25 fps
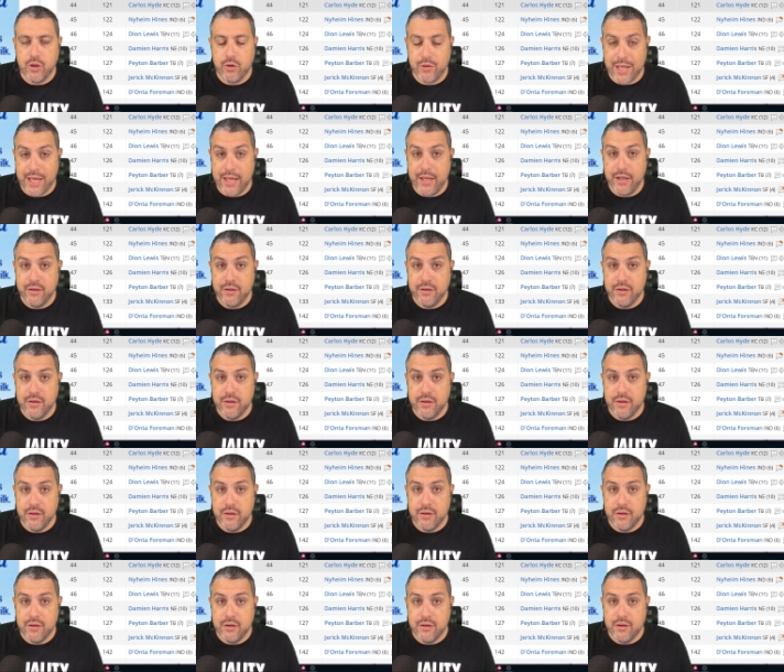Okay?
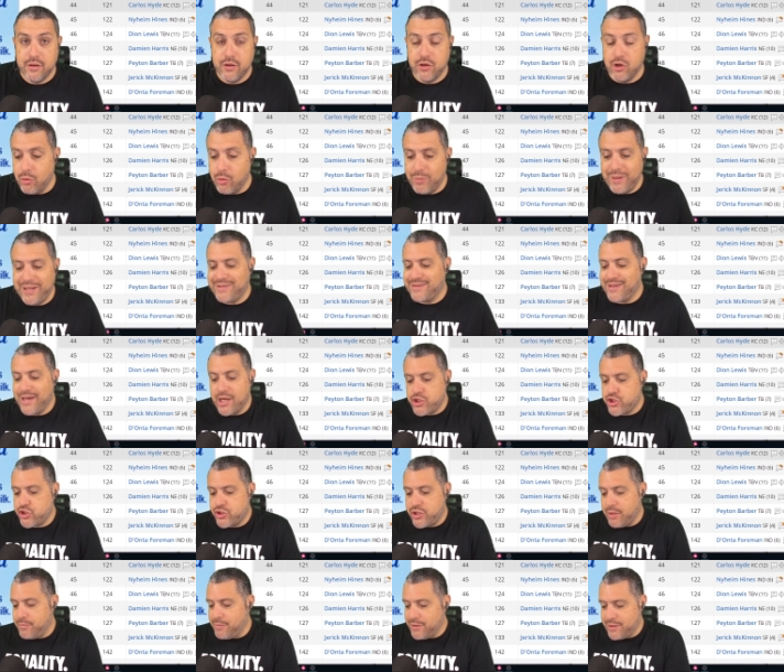Nobody
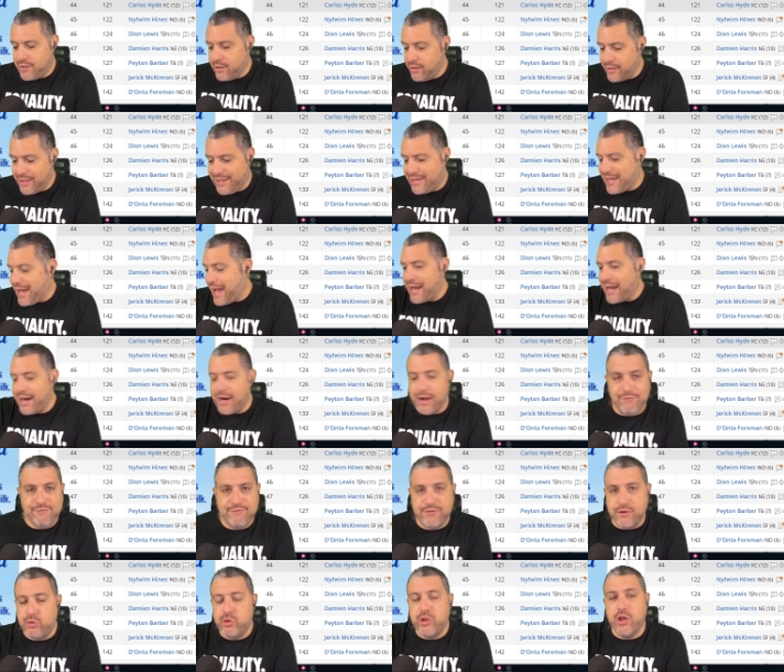touched him until he got a
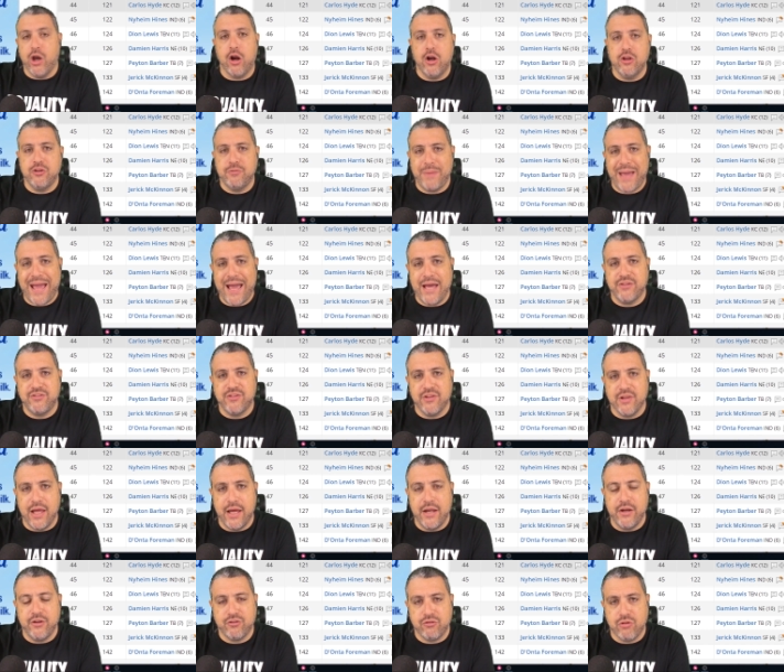few yards past the
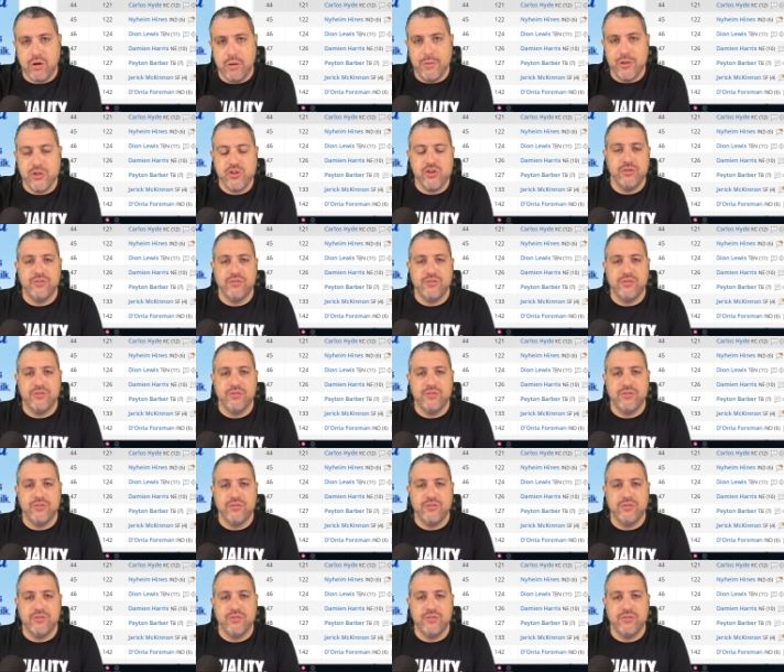line of scrimmage.